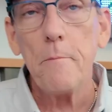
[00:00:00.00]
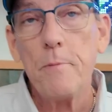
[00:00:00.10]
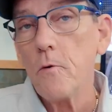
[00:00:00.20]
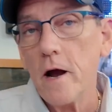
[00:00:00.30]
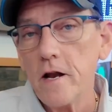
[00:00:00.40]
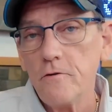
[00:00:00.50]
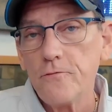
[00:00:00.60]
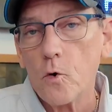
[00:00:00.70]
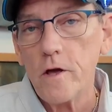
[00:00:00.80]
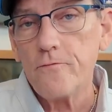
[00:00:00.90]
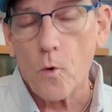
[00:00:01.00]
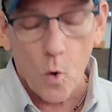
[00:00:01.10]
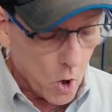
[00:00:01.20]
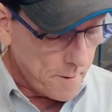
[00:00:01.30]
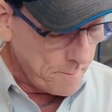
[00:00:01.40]
IP rated
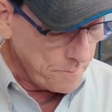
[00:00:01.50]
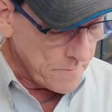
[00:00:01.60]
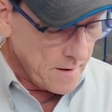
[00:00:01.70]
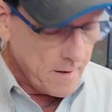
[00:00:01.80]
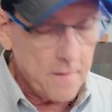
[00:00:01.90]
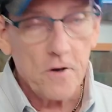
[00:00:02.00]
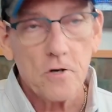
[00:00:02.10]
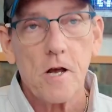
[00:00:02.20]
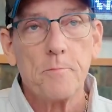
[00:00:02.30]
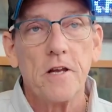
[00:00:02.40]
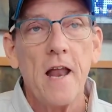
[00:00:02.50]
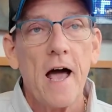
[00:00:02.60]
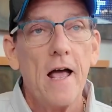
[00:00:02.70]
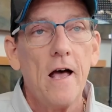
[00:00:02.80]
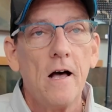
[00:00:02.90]
44. There's up to
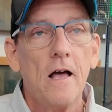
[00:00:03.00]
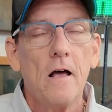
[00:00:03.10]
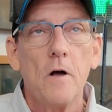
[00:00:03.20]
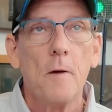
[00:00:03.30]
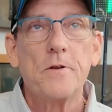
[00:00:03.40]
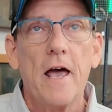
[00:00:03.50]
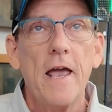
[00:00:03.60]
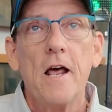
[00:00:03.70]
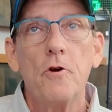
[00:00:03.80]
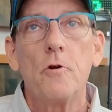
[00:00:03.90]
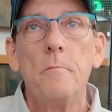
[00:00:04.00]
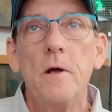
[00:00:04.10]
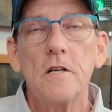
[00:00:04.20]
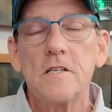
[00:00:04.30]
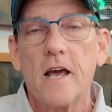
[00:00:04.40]
800
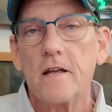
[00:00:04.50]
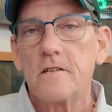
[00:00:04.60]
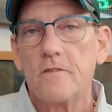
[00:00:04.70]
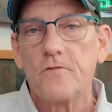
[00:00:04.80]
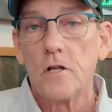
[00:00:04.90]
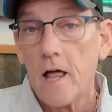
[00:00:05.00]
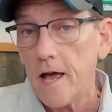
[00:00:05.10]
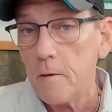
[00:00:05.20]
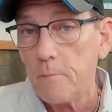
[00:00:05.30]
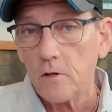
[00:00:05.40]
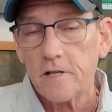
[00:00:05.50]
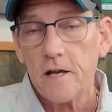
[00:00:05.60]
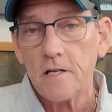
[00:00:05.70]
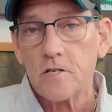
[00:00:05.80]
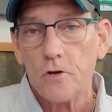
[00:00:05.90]
milliseconds of delay built
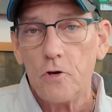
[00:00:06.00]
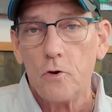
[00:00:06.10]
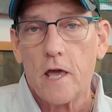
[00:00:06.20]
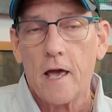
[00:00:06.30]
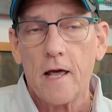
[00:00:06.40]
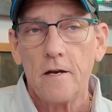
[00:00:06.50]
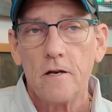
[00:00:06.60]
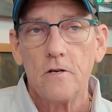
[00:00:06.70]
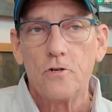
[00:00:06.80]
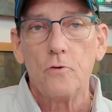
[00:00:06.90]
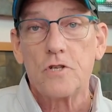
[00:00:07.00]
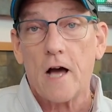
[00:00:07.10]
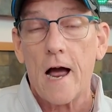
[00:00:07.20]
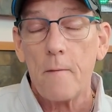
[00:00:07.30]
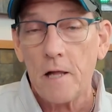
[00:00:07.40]
in, so you can do
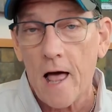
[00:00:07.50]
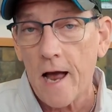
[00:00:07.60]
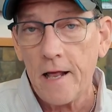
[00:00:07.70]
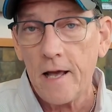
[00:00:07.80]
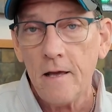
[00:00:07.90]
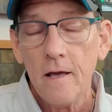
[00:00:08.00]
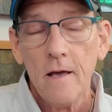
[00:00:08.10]
time aligning,